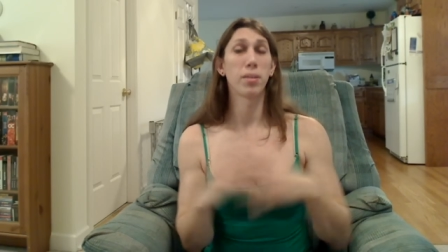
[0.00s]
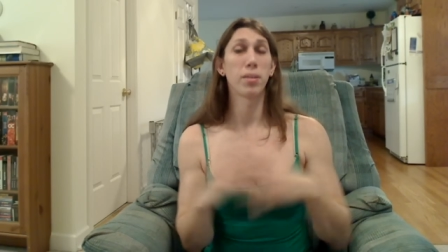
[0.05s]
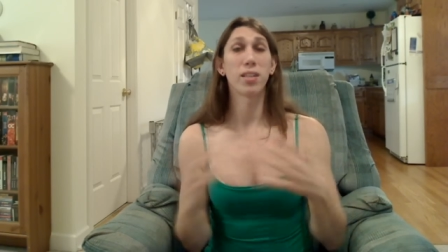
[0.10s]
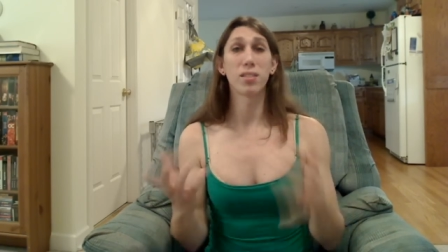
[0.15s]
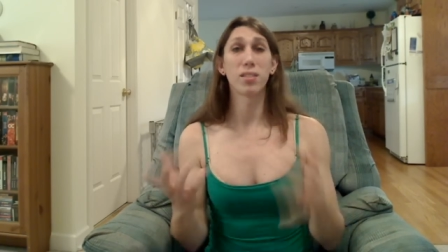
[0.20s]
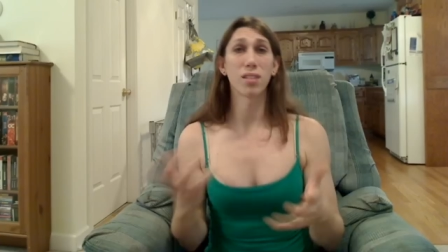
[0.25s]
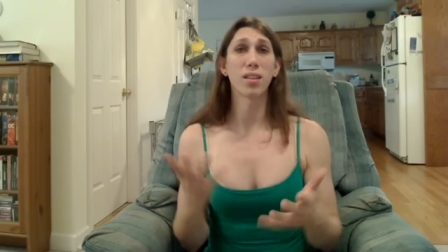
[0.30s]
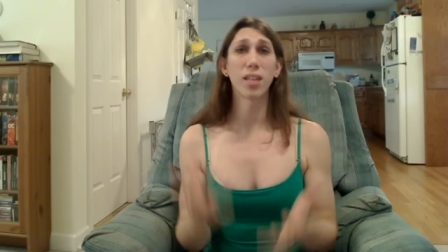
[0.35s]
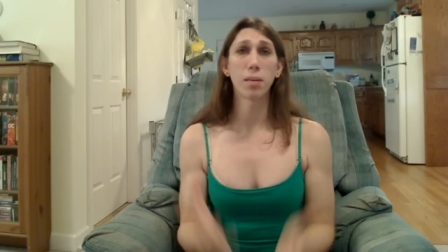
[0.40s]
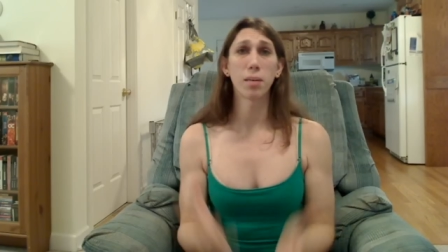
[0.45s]

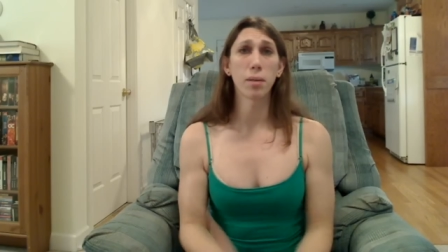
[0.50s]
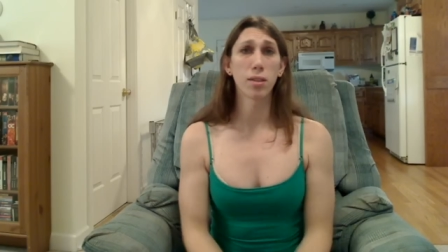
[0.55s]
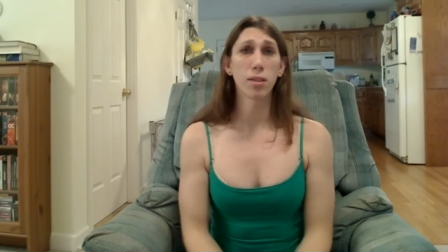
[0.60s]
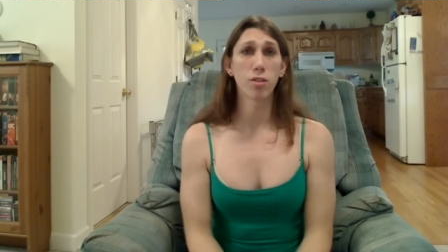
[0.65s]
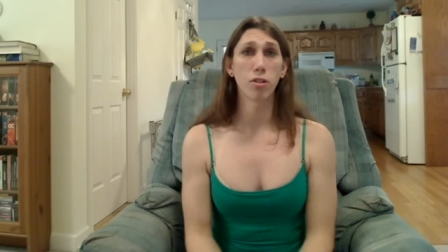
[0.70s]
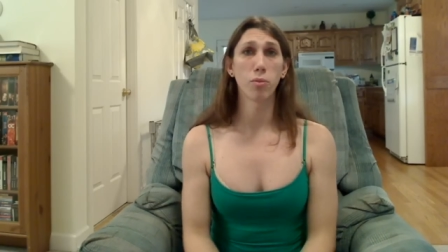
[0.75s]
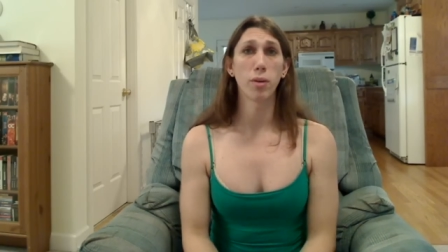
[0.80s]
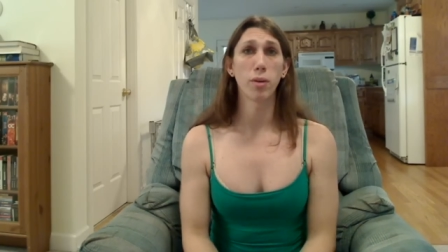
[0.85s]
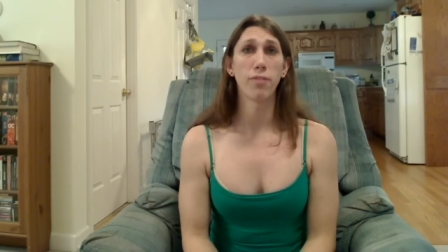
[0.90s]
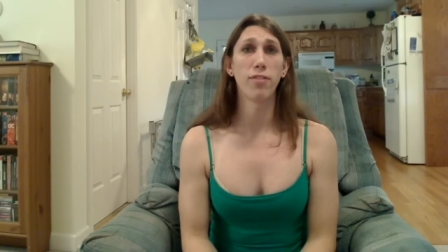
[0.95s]
because the thing about
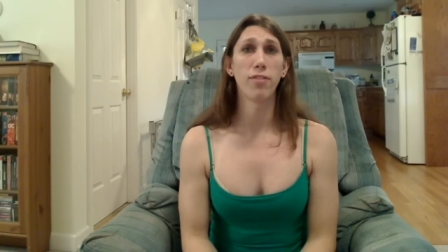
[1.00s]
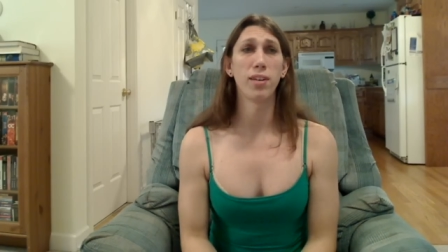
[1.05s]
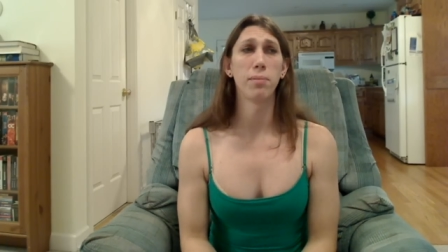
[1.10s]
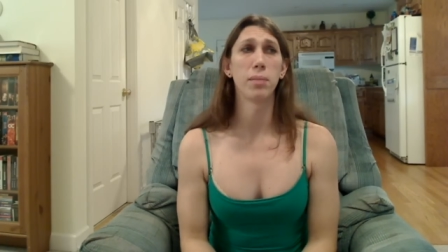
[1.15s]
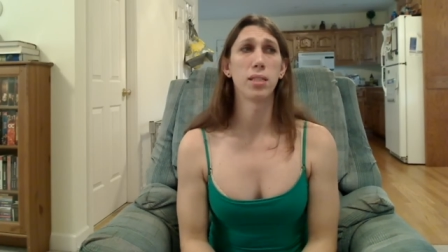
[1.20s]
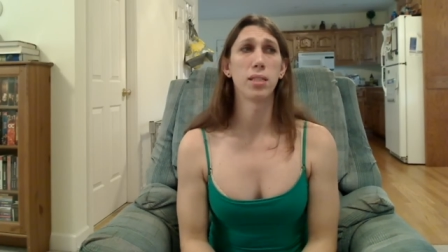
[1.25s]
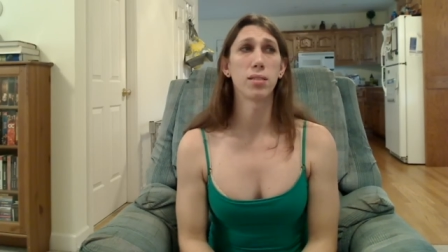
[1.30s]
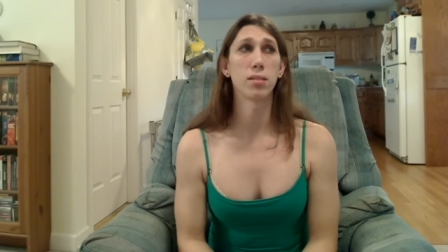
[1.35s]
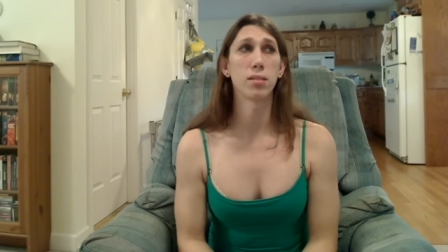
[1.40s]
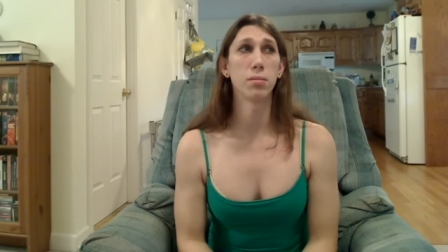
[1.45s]
third wave
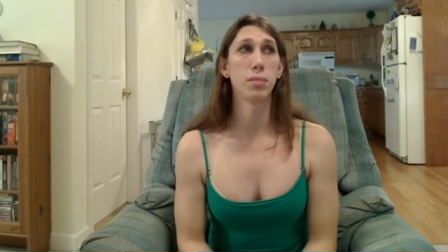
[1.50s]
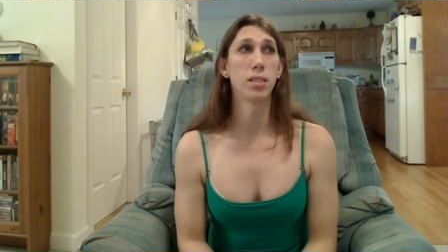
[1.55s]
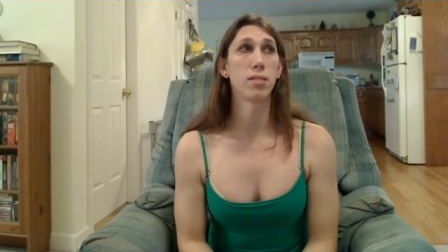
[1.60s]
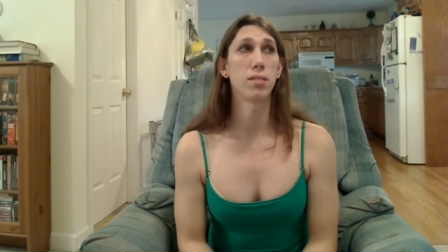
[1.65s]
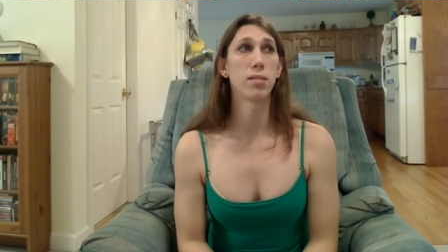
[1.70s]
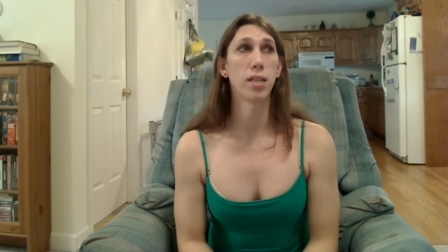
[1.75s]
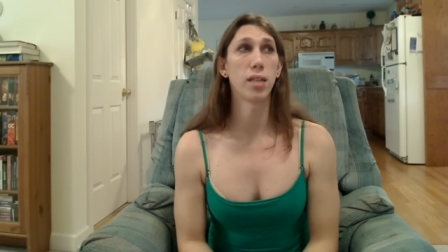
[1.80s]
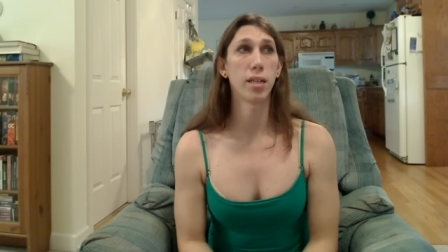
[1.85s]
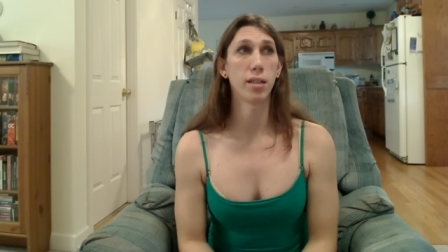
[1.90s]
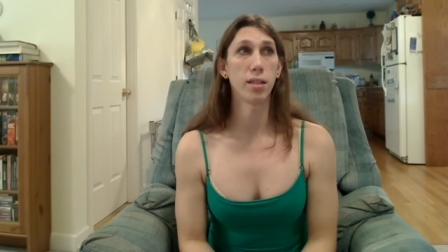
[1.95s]
feminism
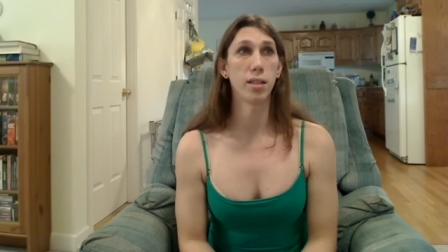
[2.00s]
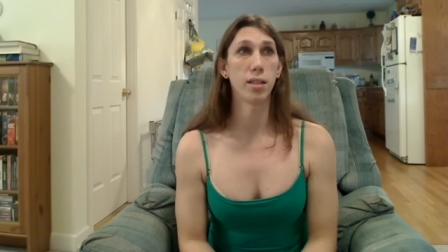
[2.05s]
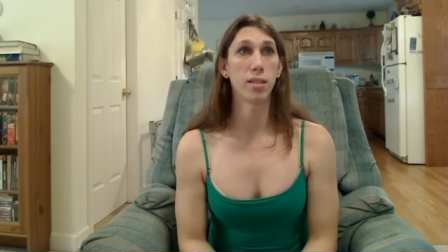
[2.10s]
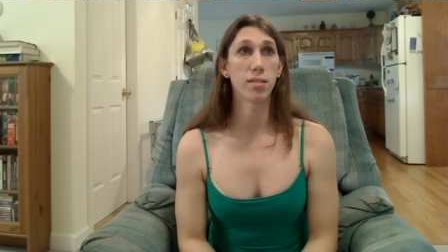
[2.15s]
is that it